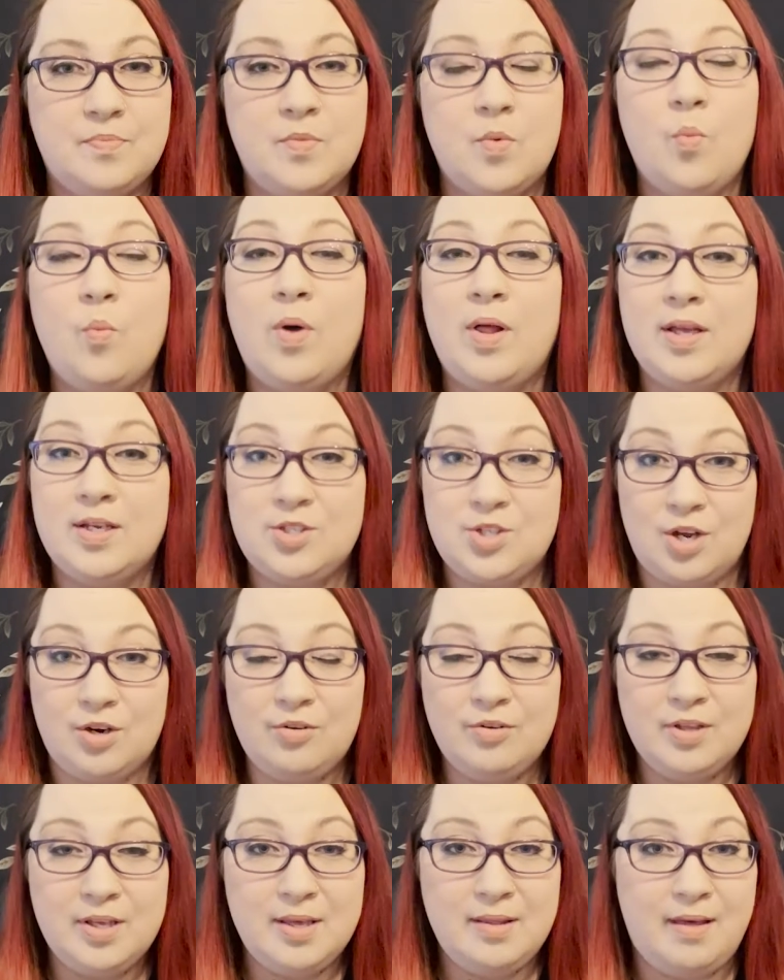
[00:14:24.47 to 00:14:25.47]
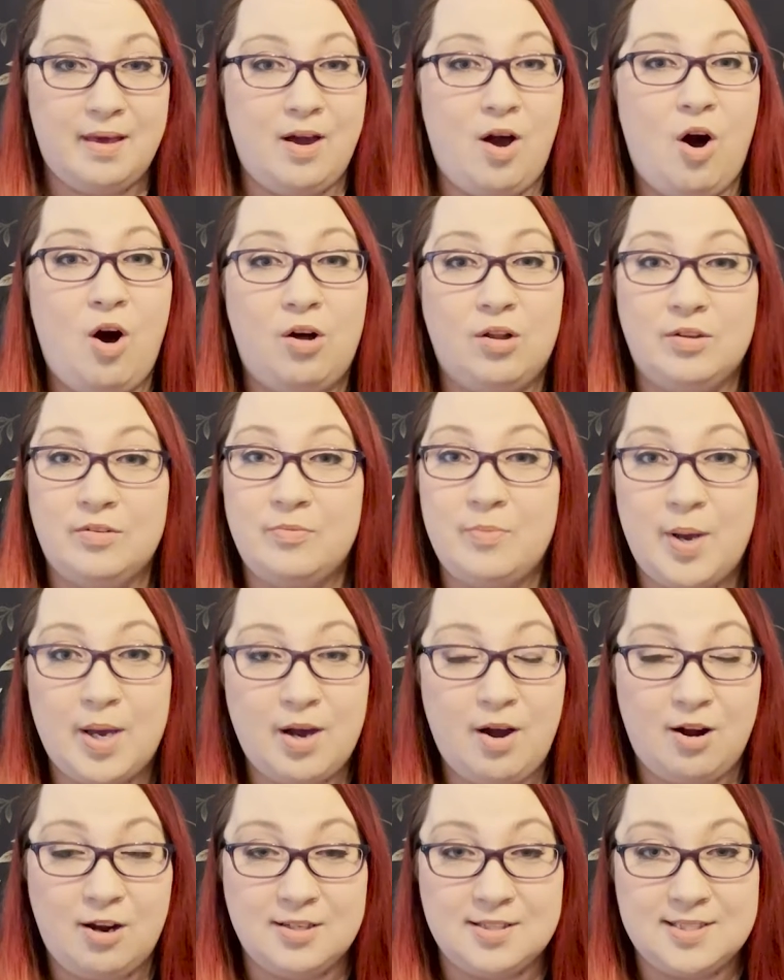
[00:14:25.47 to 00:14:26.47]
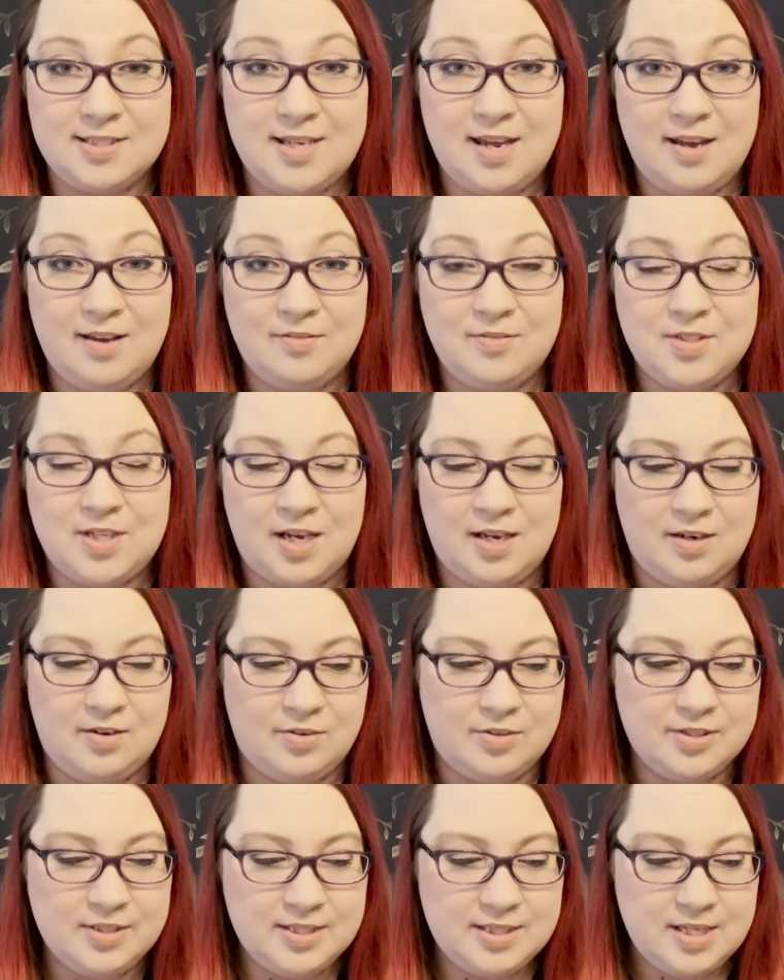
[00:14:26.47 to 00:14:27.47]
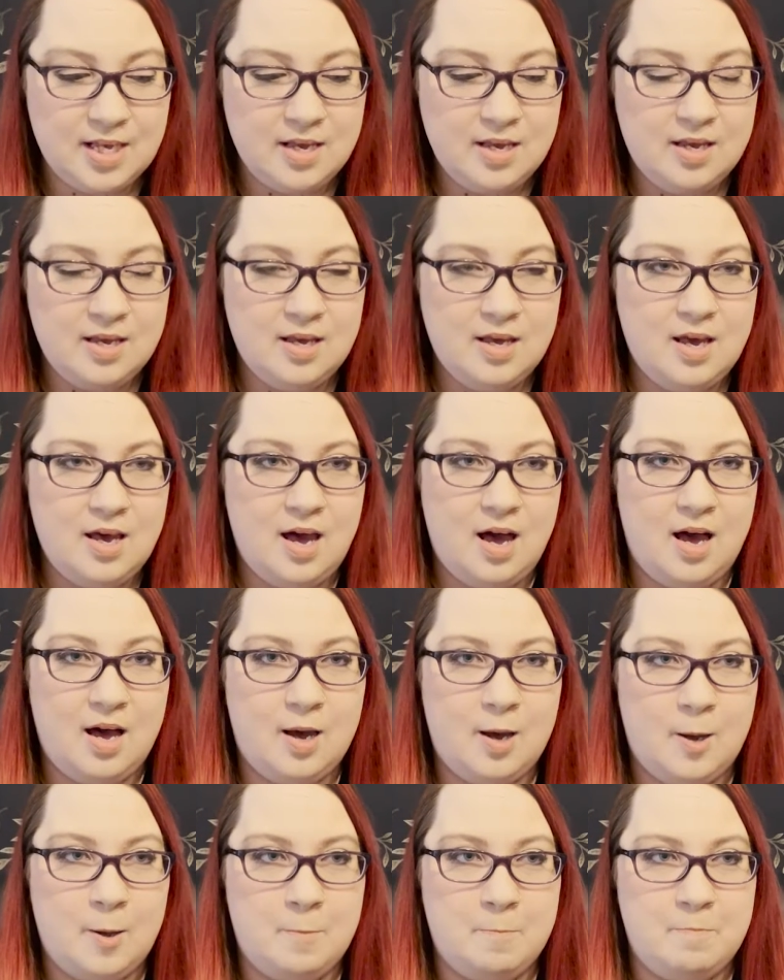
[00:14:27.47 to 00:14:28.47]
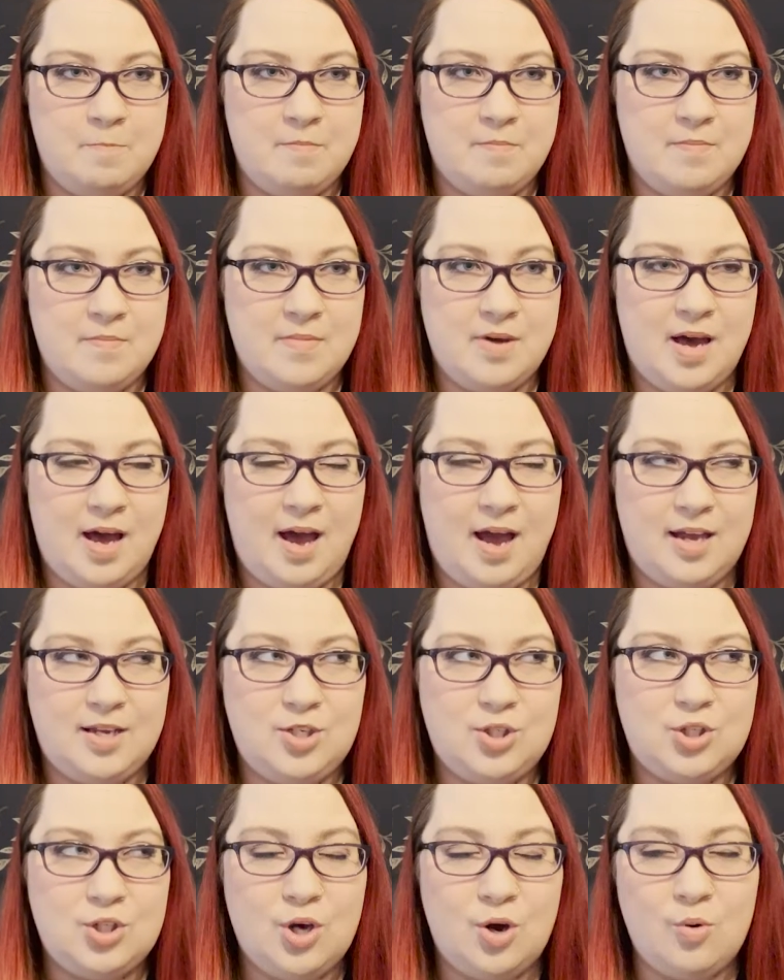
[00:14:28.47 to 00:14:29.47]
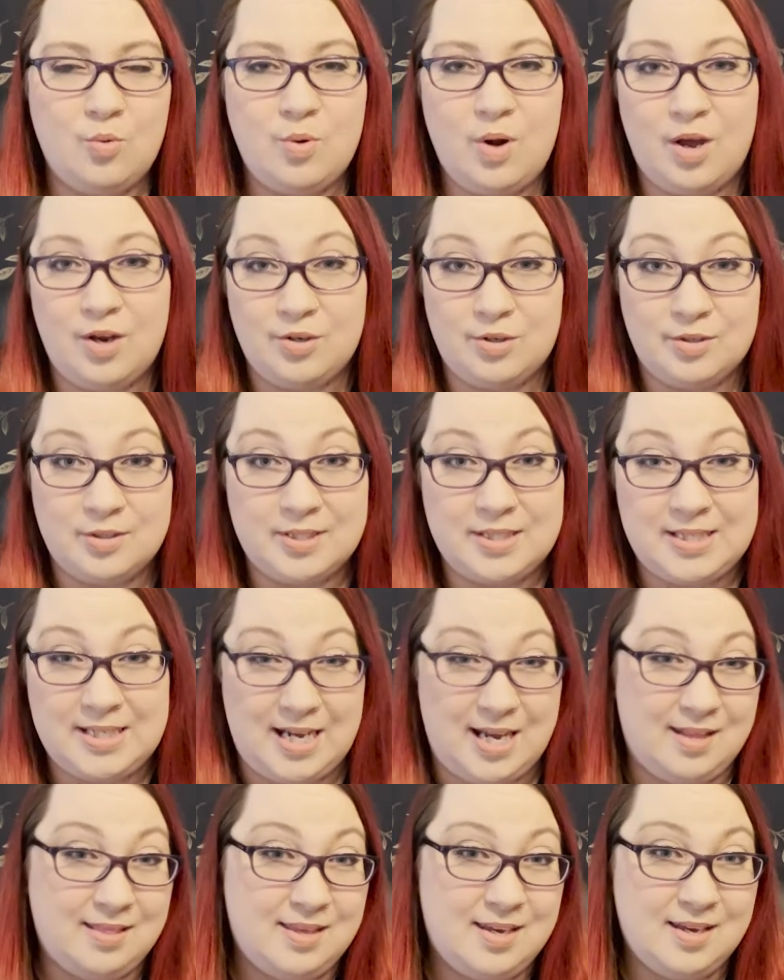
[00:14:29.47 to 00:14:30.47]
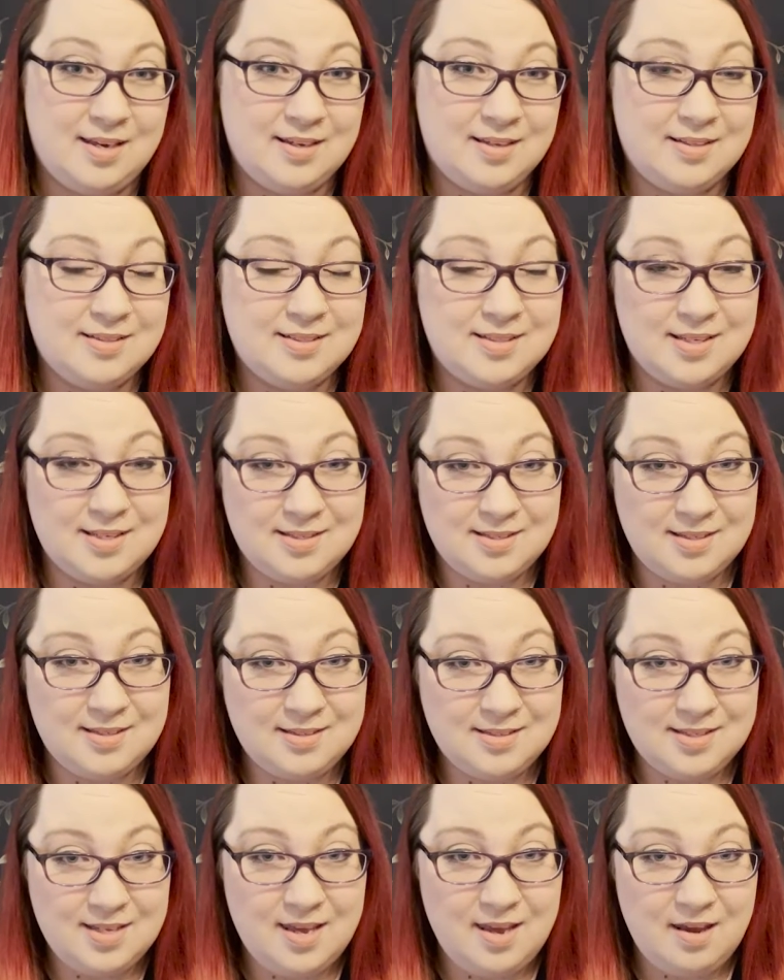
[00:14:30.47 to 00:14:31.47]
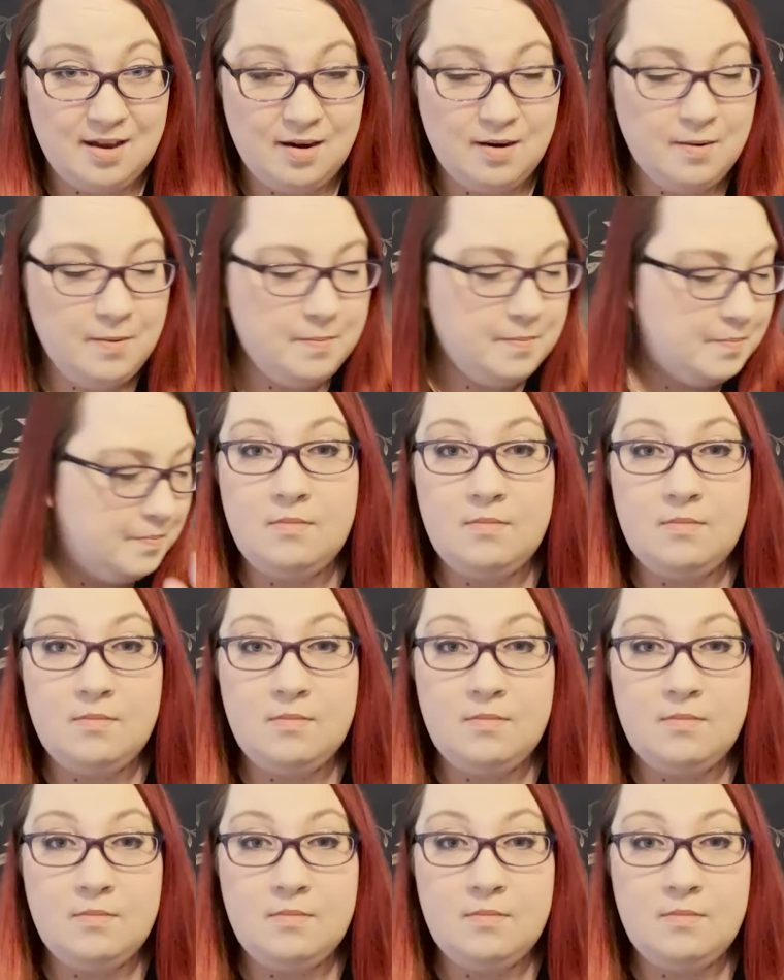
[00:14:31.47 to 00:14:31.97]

While I generally like all of my cards to have titles, I don't understand the inconsistency here.